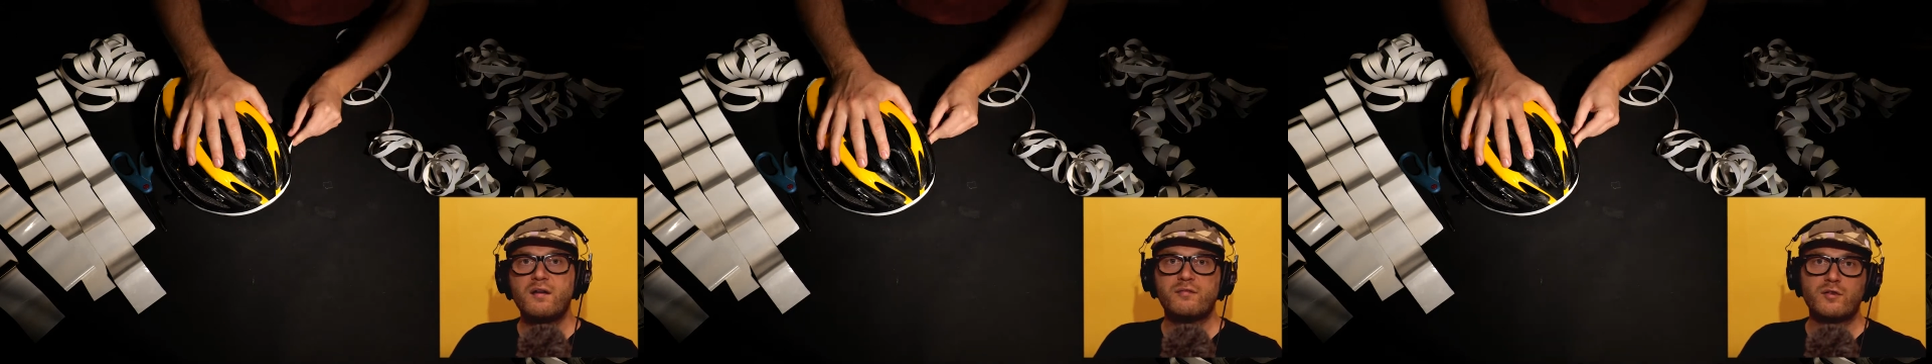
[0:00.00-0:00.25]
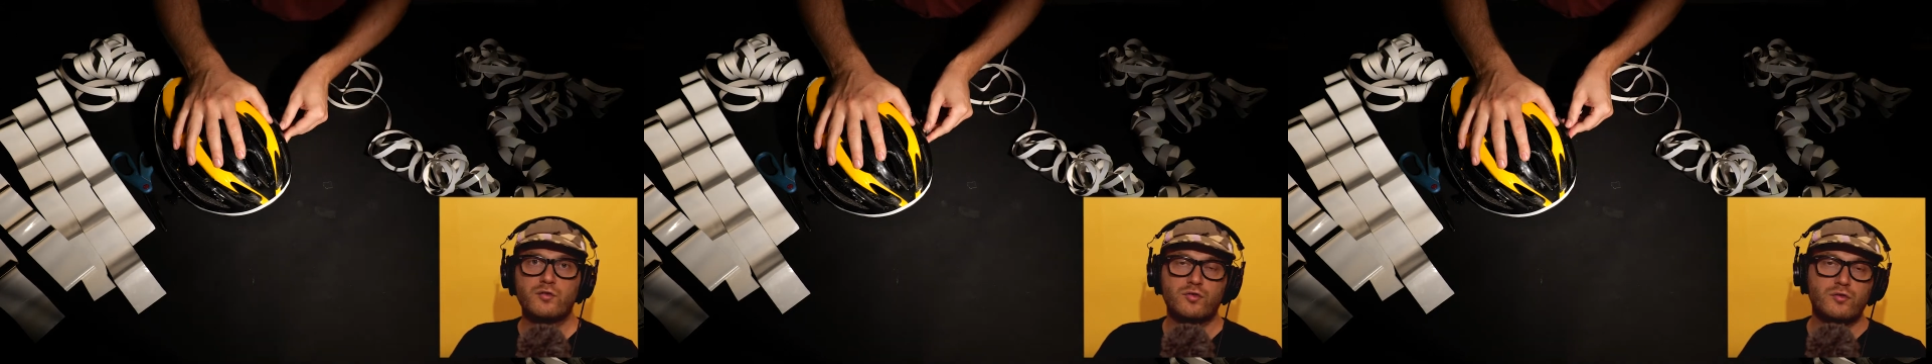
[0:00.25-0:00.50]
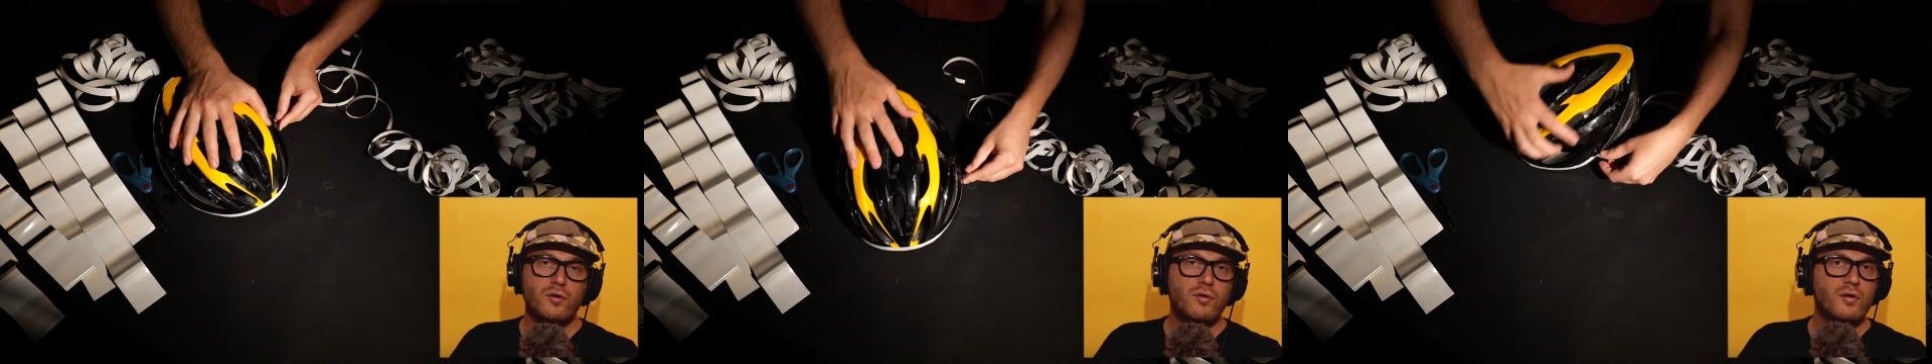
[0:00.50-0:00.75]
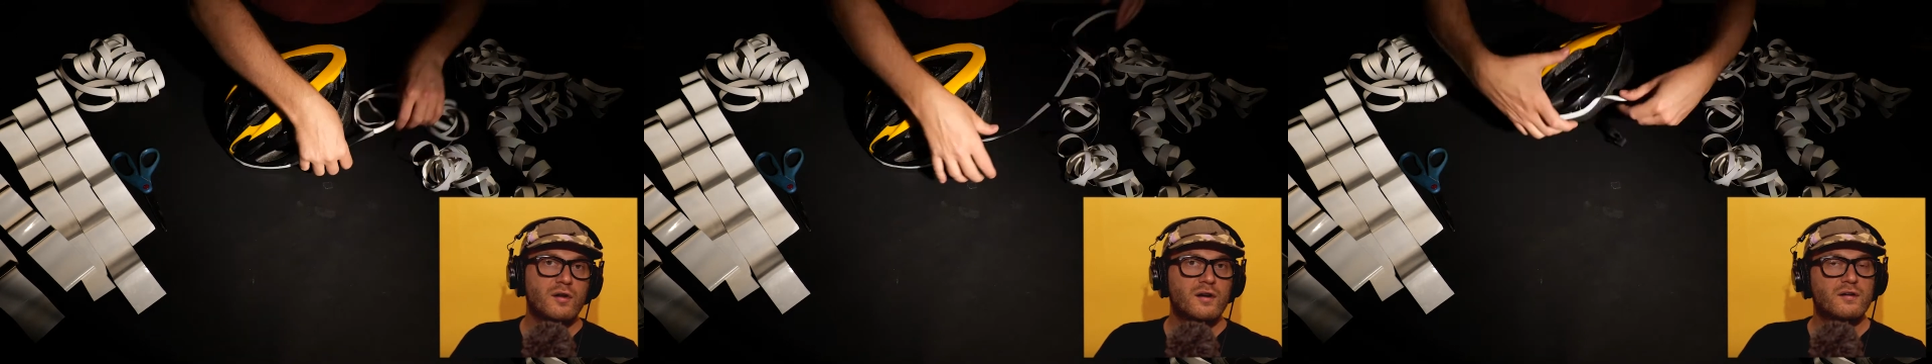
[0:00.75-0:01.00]
for your
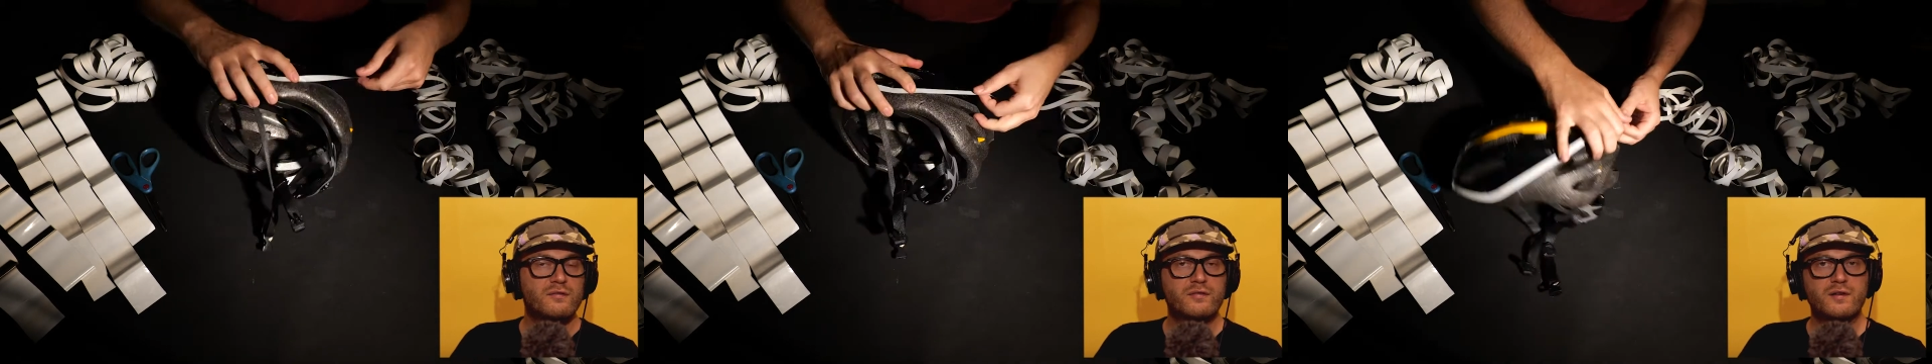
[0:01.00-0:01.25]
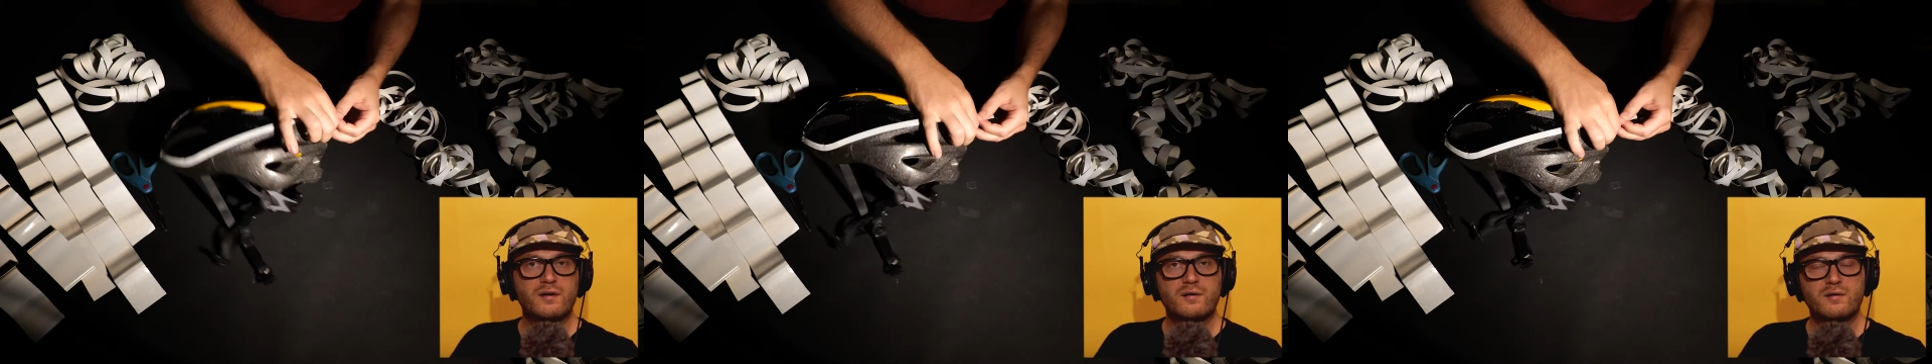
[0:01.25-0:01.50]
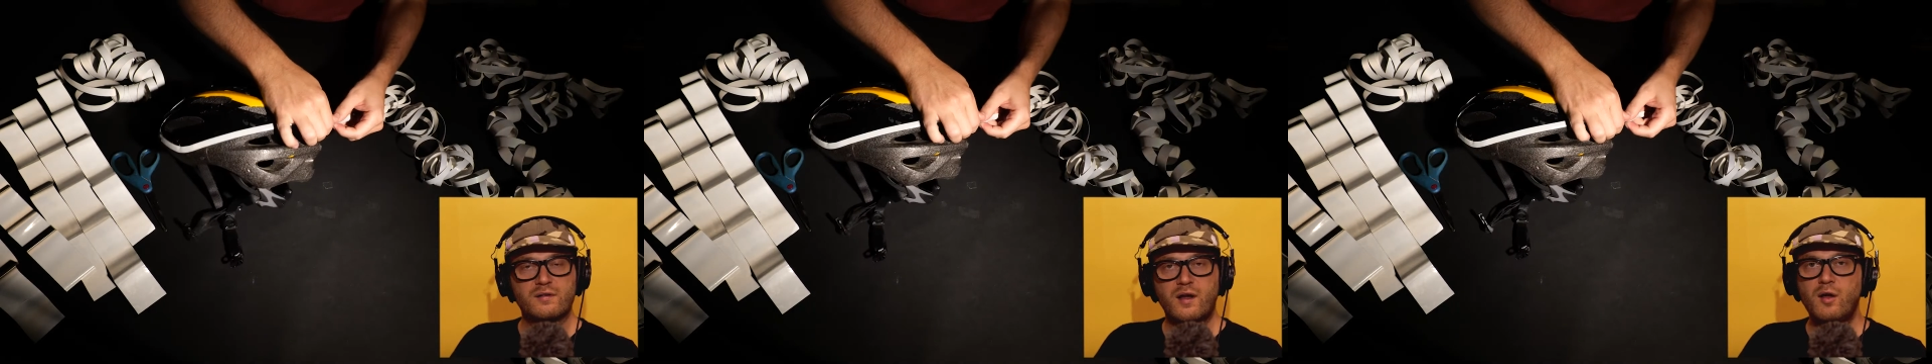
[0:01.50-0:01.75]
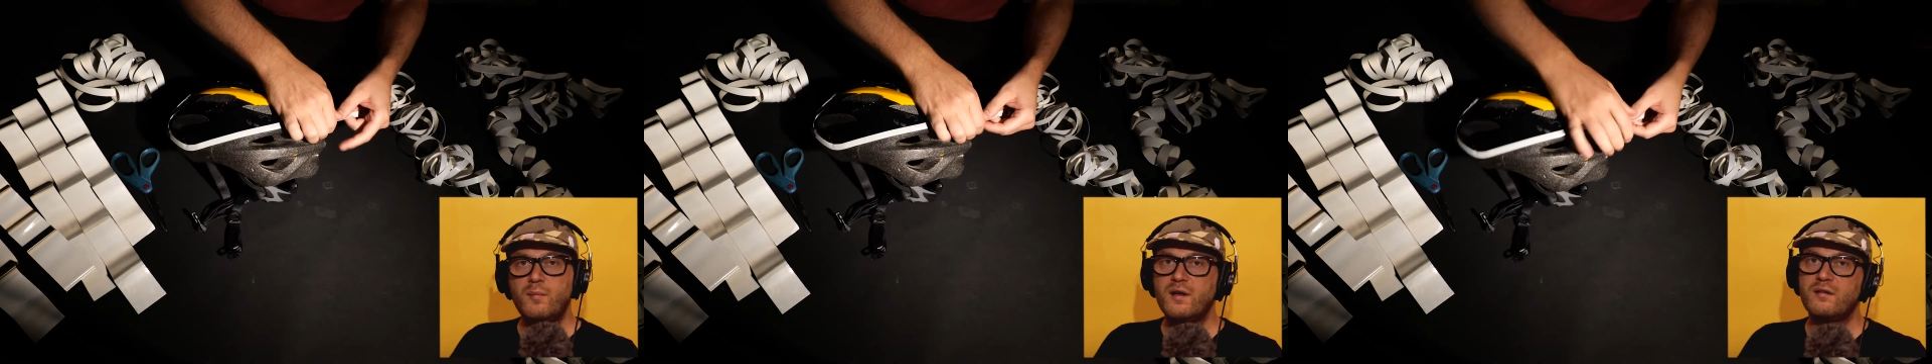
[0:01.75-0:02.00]
stroller, for your
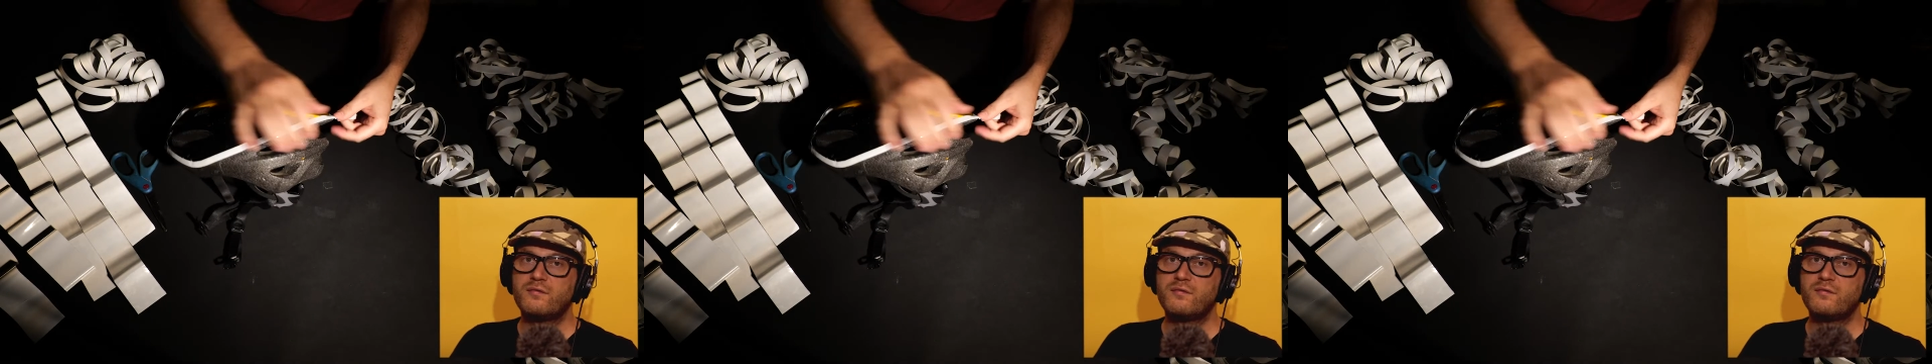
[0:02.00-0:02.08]
helmet,